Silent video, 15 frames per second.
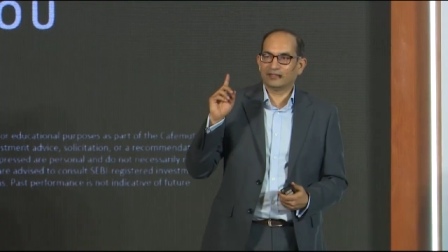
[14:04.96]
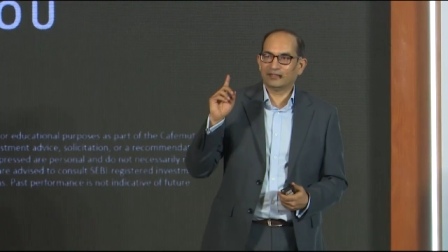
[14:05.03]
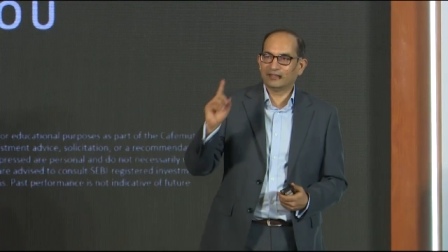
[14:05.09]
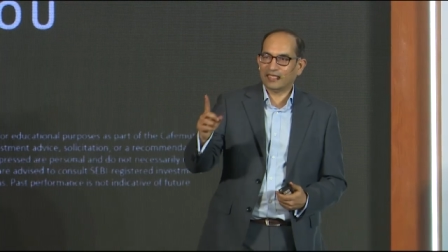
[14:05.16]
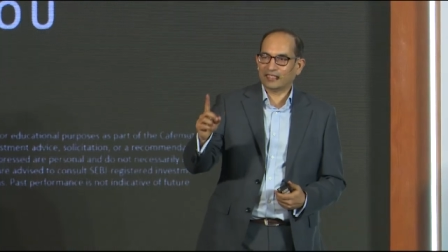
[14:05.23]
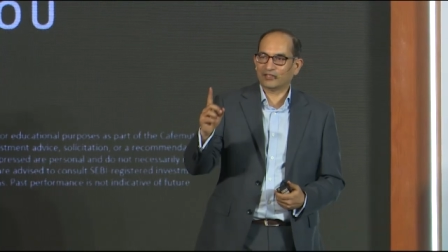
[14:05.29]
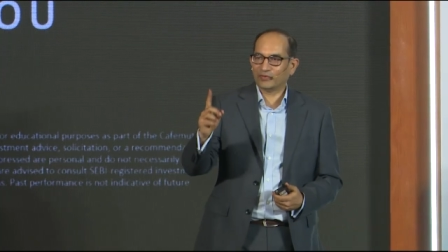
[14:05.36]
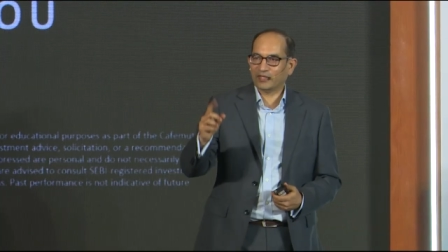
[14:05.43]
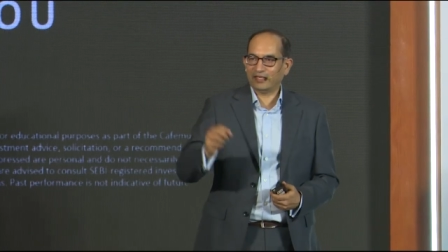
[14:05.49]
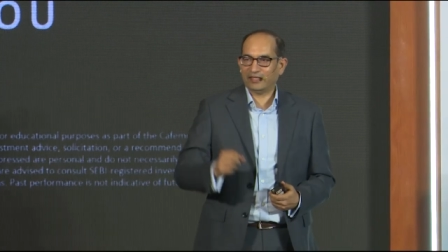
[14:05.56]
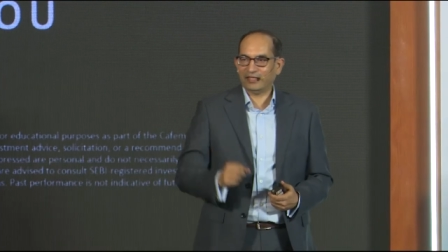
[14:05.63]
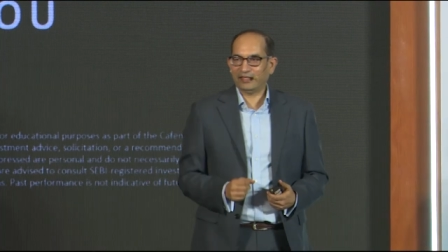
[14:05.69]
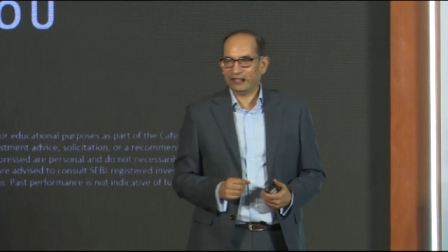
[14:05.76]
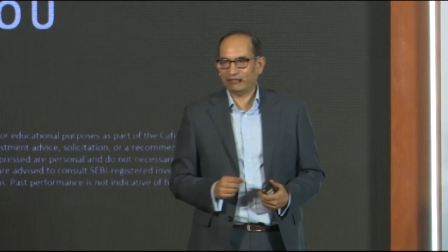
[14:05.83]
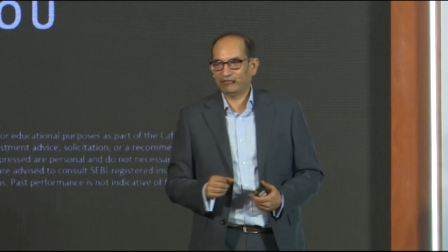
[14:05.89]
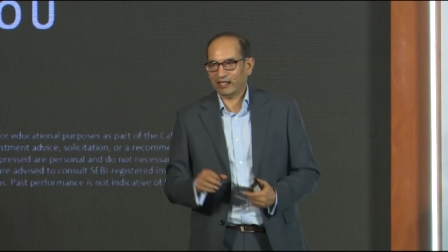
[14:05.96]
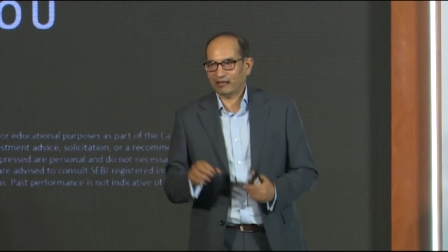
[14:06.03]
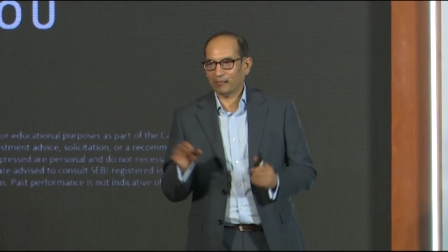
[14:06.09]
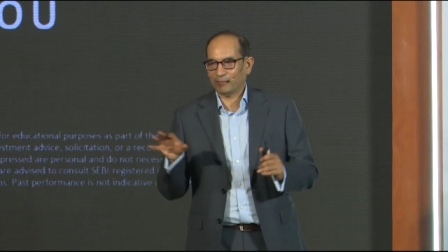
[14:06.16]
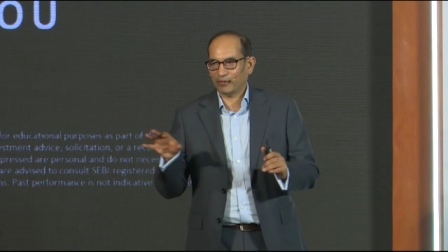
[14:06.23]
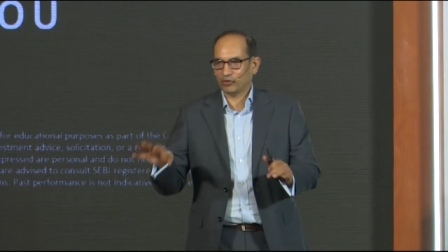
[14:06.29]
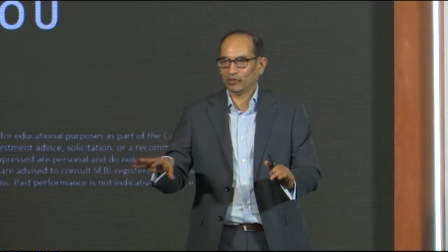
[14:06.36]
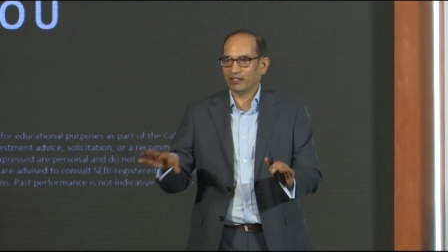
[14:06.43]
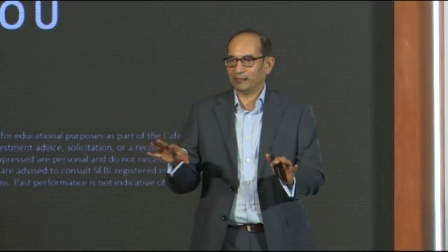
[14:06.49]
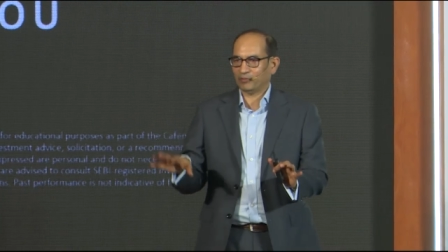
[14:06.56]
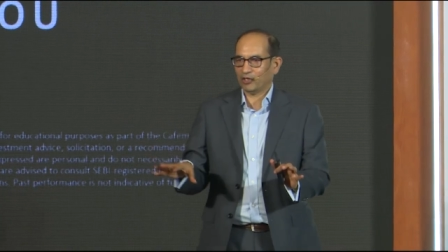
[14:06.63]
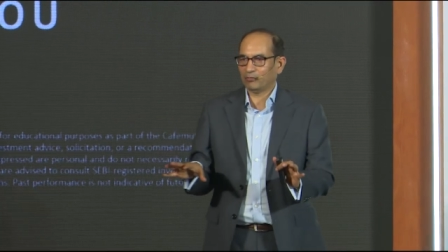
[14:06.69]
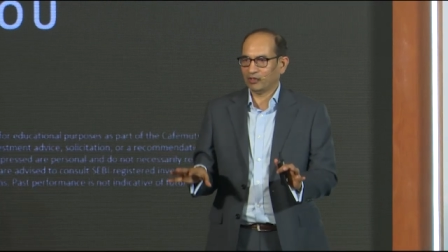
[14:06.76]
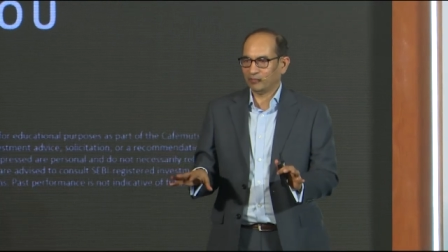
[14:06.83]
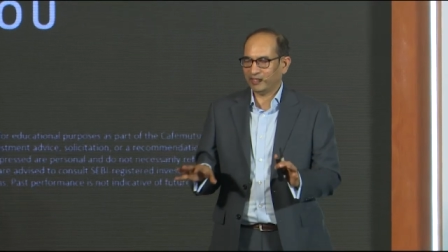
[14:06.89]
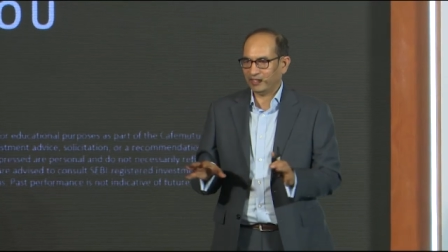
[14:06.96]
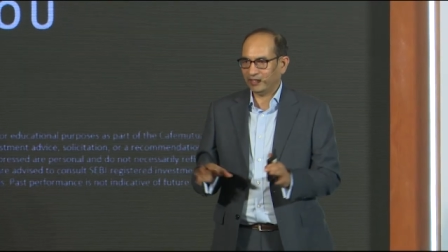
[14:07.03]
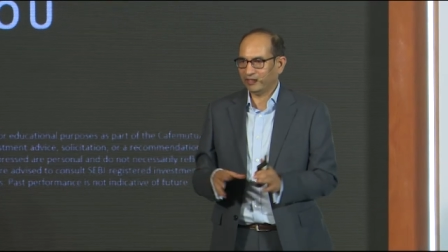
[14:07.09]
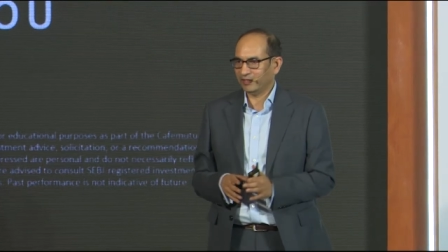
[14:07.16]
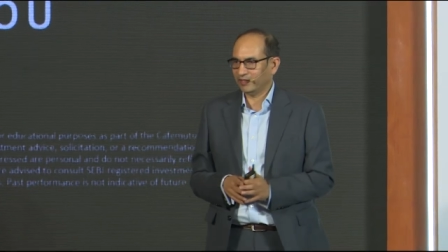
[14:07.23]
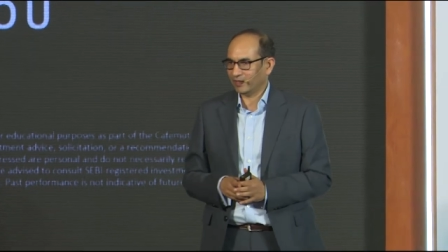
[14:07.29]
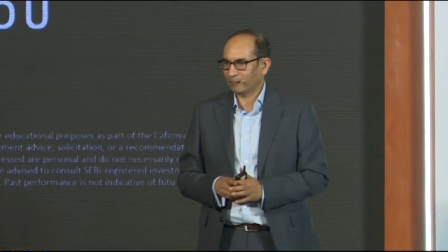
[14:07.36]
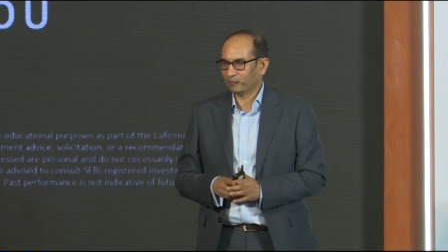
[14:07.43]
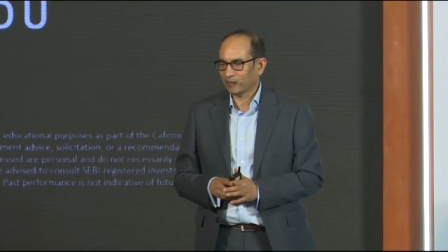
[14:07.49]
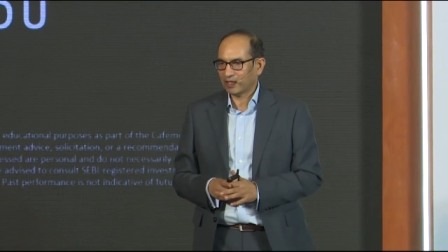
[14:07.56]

that's where we have a peculiar problem in India.